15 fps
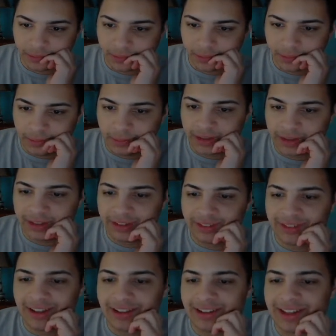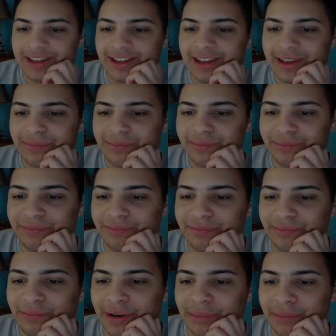Ooh, look at this. How they keep
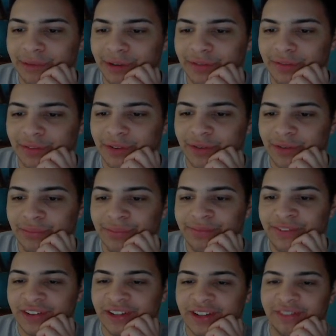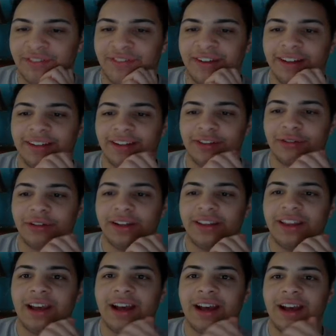1.4 billion fed. Let's read
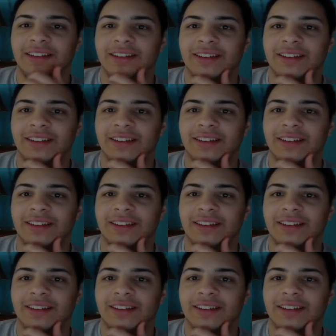that.